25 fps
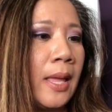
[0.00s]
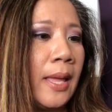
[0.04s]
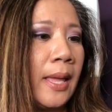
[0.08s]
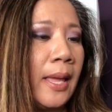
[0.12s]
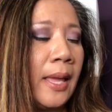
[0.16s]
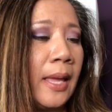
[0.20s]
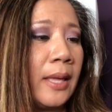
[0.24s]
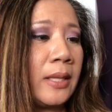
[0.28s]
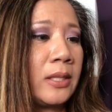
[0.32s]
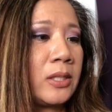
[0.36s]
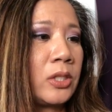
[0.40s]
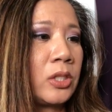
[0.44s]

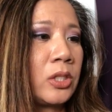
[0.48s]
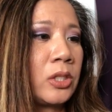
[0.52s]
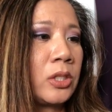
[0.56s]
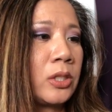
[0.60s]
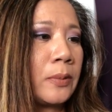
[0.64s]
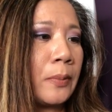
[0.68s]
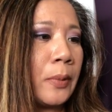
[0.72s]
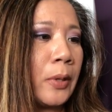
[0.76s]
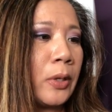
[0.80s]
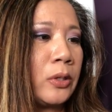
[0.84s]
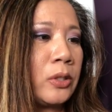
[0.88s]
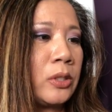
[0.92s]
It's
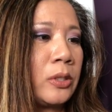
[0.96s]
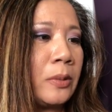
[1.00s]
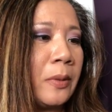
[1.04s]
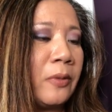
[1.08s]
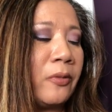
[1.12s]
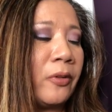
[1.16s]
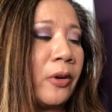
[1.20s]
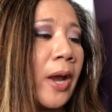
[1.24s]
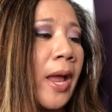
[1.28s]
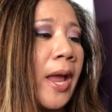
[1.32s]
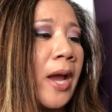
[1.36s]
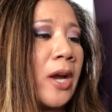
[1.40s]
supposed to be
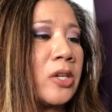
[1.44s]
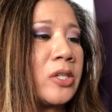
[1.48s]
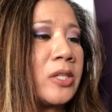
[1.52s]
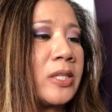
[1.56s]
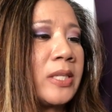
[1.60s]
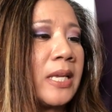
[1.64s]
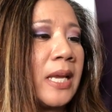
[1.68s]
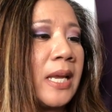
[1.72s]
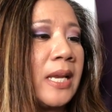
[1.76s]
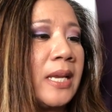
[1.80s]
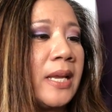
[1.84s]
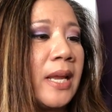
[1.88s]
for hair,
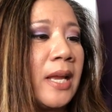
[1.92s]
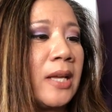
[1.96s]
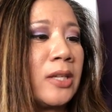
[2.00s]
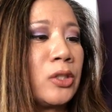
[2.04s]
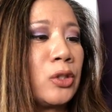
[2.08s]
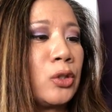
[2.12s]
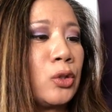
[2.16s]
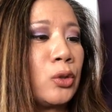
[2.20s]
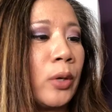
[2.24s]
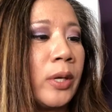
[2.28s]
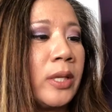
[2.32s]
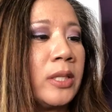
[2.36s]
skin,
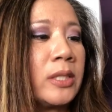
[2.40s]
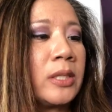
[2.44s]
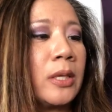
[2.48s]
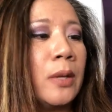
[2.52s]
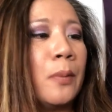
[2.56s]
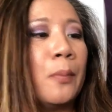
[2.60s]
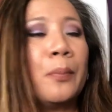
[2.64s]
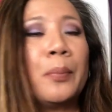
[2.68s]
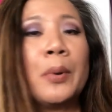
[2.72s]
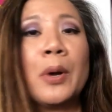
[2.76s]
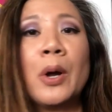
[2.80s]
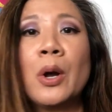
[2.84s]
nails, joints,
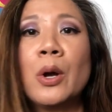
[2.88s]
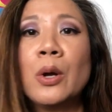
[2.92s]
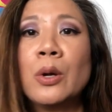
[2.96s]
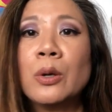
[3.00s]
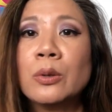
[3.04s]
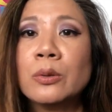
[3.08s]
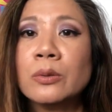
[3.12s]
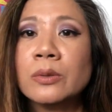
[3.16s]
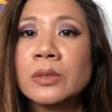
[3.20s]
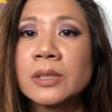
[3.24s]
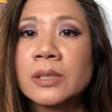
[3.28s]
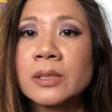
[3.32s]
and
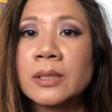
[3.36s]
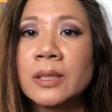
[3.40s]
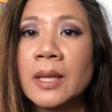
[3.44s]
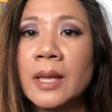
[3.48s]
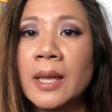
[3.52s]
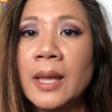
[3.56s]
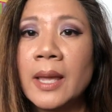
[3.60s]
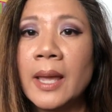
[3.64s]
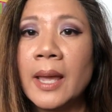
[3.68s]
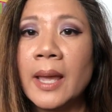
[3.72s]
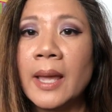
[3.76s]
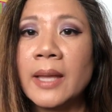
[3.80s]
bones.
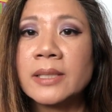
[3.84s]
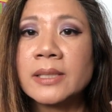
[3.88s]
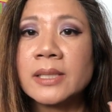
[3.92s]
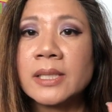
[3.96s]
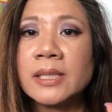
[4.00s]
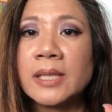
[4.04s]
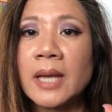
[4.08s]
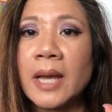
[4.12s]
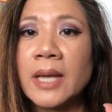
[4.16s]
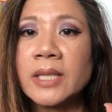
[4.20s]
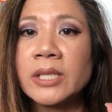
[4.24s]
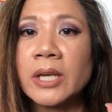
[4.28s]
It's
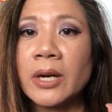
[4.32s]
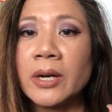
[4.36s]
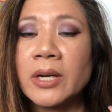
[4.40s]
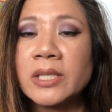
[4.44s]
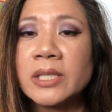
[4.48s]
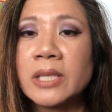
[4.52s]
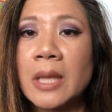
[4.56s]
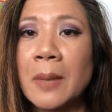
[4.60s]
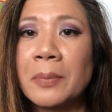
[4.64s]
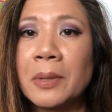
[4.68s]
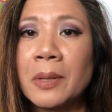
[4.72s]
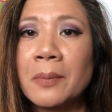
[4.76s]
a dietary
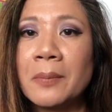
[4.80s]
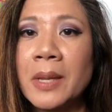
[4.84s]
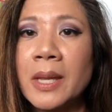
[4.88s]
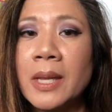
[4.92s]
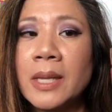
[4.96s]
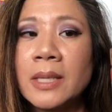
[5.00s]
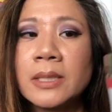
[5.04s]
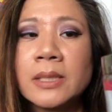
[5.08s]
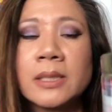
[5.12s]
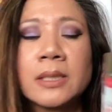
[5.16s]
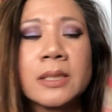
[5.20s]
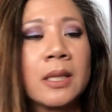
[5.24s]

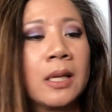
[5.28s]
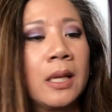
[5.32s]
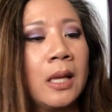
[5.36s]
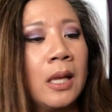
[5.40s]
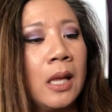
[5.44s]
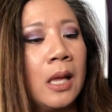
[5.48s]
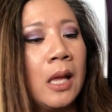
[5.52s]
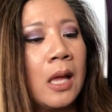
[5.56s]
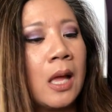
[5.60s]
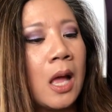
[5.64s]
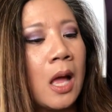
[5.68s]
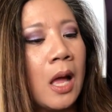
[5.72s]
supplement.
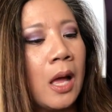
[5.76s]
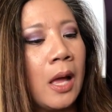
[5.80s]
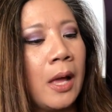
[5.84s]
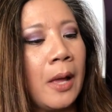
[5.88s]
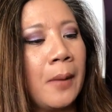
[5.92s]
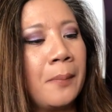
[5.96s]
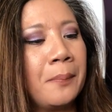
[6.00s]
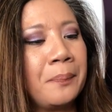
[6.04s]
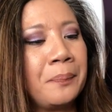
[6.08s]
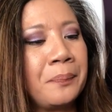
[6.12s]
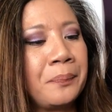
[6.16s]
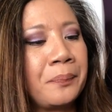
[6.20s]

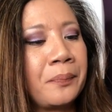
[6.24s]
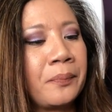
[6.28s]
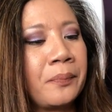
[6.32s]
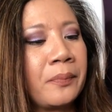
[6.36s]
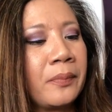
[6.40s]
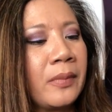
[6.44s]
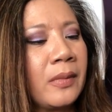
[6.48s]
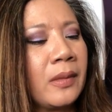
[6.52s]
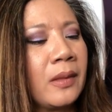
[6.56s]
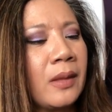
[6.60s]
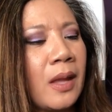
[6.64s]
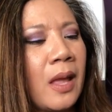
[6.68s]

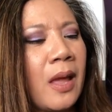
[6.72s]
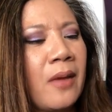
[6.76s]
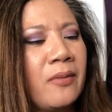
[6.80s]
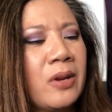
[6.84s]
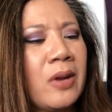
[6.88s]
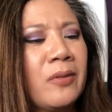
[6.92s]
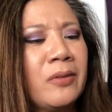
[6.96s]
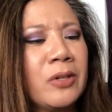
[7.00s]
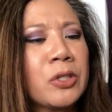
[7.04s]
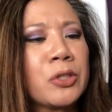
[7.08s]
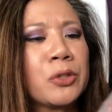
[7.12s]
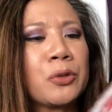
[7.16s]
I've
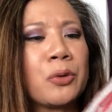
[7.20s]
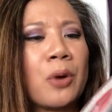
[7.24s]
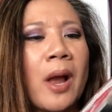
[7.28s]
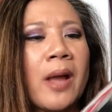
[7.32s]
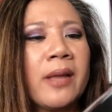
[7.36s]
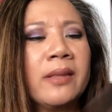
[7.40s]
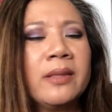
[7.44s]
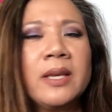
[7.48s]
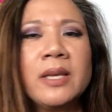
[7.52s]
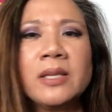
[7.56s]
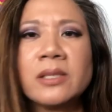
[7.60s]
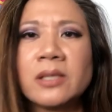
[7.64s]
never
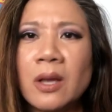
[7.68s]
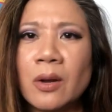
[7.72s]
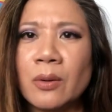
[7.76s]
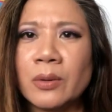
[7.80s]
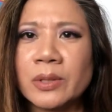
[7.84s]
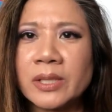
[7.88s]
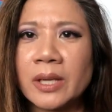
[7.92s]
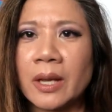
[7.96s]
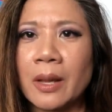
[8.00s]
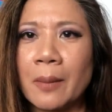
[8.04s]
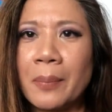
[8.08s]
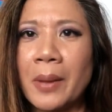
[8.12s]
tried these. Oh,
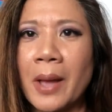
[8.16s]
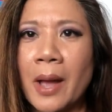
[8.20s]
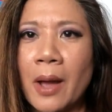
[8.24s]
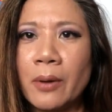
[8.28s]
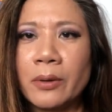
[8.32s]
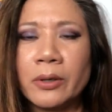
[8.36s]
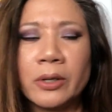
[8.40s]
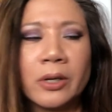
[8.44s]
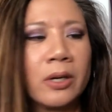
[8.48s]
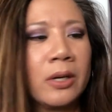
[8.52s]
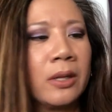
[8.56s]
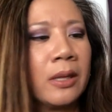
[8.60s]
it's like a
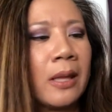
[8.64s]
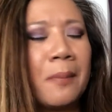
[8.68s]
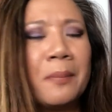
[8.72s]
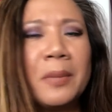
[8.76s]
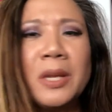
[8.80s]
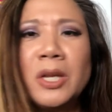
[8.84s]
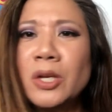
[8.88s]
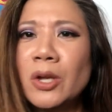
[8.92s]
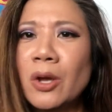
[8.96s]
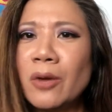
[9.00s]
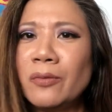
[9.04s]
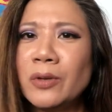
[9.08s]
powder. Let
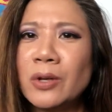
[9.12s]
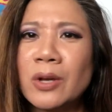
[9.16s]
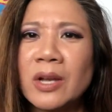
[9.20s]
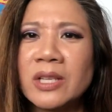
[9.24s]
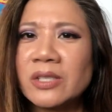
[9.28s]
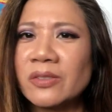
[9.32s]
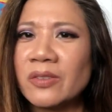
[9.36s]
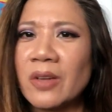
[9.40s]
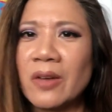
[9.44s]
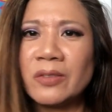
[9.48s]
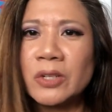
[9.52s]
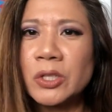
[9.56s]
me know if you
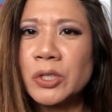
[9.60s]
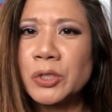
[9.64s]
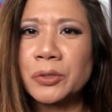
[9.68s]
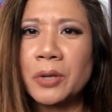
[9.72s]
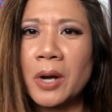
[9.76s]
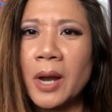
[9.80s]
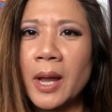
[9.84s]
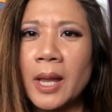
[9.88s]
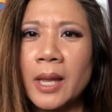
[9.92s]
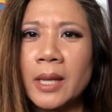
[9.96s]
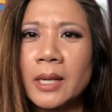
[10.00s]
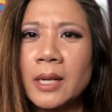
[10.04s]
guys have ever
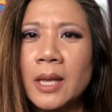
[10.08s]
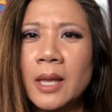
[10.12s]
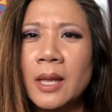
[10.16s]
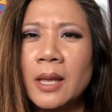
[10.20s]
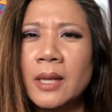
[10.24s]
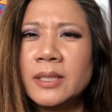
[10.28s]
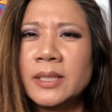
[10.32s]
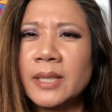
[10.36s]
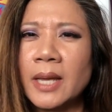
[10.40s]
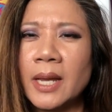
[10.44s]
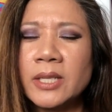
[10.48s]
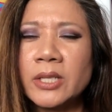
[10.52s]
tried
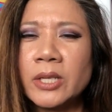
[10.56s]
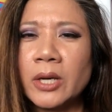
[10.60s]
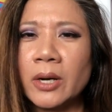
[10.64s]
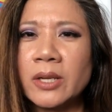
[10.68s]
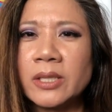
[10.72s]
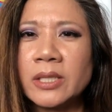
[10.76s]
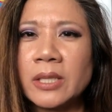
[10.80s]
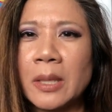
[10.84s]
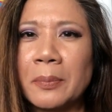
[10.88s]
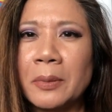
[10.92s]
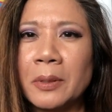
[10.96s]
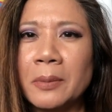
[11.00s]

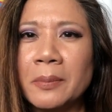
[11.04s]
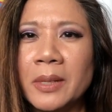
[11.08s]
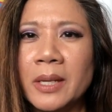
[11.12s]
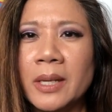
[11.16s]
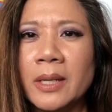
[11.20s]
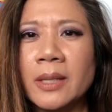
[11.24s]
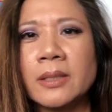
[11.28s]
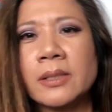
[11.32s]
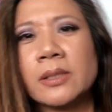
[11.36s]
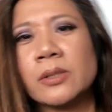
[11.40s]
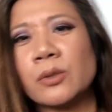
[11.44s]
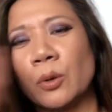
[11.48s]
dietary
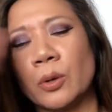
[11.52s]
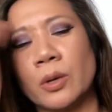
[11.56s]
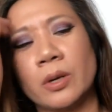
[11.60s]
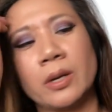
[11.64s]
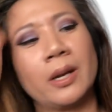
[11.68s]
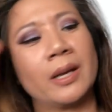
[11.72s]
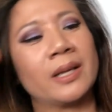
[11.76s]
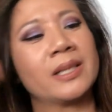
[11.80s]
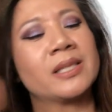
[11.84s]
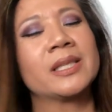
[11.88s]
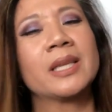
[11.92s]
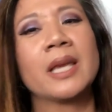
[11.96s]
supplements or
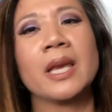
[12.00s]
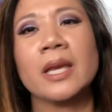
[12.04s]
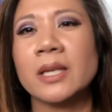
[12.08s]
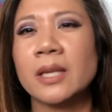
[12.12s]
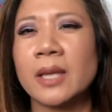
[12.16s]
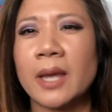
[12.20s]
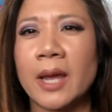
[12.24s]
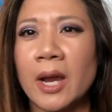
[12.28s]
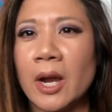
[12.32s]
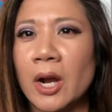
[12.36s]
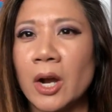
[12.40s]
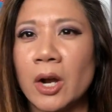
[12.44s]

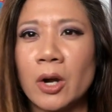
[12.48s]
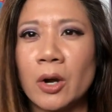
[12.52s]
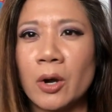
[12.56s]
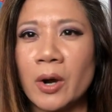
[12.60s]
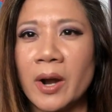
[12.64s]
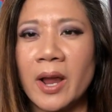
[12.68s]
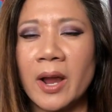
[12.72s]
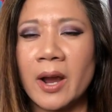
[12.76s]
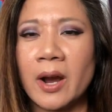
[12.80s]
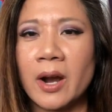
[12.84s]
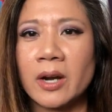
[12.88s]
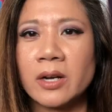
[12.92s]
skincare or
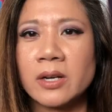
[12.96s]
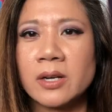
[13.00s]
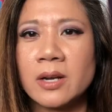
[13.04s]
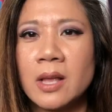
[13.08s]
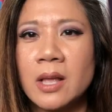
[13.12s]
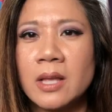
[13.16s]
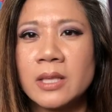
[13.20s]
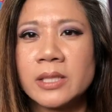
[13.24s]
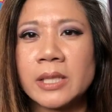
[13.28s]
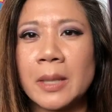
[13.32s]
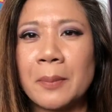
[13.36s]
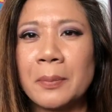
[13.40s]
hair
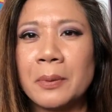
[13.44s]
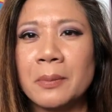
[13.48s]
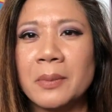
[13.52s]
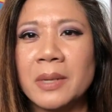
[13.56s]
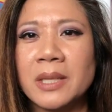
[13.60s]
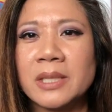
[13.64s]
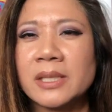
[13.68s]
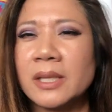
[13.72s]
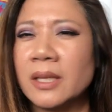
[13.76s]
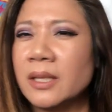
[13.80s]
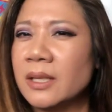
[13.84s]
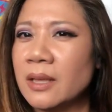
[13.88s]

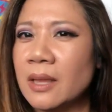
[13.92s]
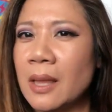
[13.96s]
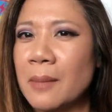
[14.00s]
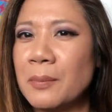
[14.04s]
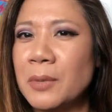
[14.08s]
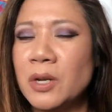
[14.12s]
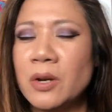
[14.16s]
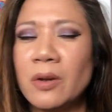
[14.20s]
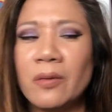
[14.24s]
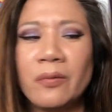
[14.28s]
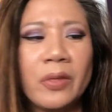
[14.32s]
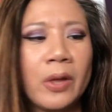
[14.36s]
supplements, and let
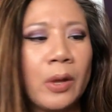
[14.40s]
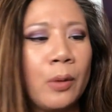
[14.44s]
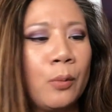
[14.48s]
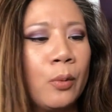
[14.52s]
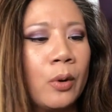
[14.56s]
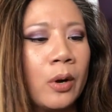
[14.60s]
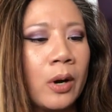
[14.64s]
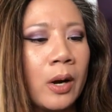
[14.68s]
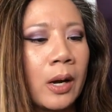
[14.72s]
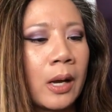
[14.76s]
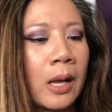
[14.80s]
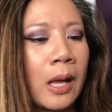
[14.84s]
me know if they
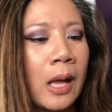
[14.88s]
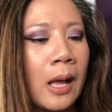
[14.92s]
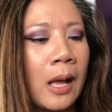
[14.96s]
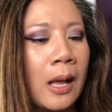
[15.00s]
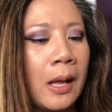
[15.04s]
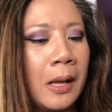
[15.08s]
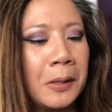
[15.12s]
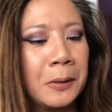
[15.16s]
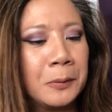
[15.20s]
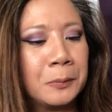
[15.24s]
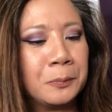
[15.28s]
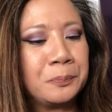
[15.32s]
work.
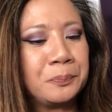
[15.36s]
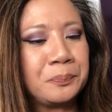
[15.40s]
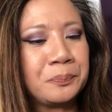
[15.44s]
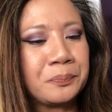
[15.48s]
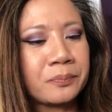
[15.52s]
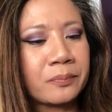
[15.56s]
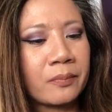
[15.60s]
I'm